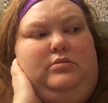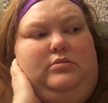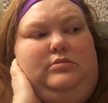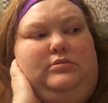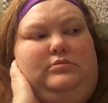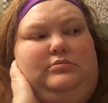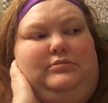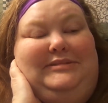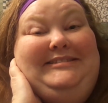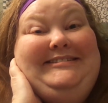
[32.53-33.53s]

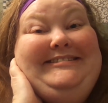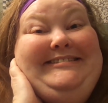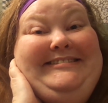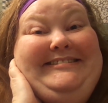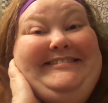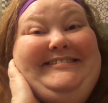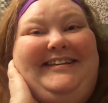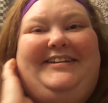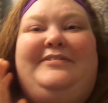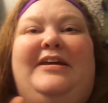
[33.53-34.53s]
(no one is talking)